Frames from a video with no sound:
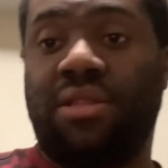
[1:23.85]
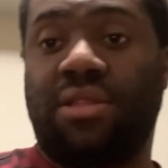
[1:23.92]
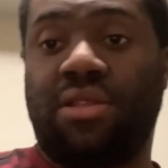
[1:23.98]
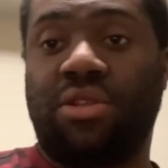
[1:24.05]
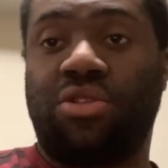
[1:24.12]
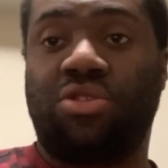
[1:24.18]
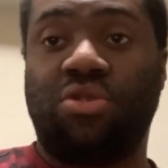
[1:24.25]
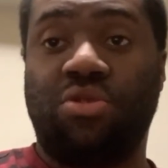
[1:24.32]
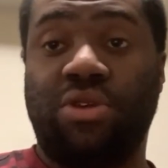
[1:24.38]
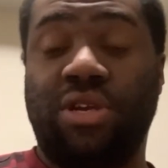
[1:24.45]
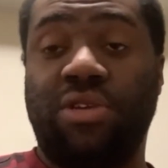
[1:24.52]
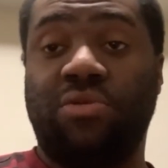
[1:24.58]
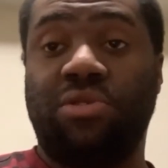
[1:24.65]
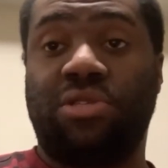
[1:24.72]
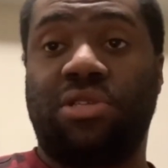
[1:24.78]
the toy
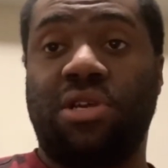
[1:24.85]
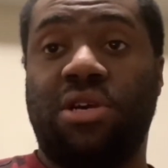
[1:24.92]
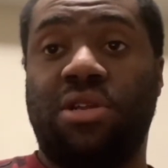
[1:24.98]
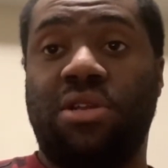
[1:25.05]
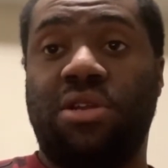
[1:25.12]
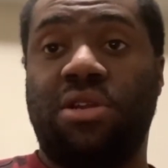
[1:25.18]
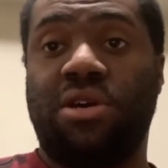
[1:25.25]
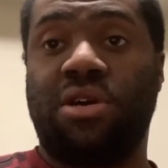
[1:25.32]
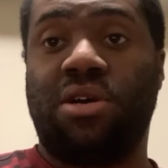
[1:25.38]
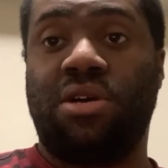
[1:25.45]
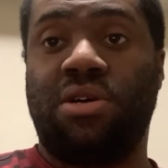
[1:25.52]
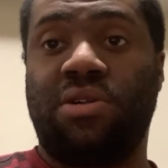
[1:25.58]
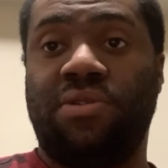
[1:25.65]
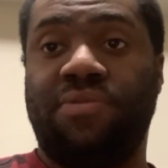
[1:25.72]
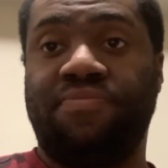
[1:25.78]
was telling
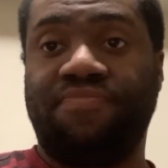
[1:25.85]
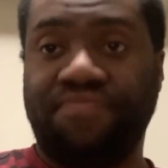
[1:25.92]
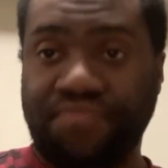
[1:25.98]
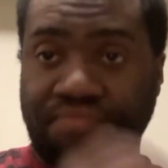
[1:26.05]
um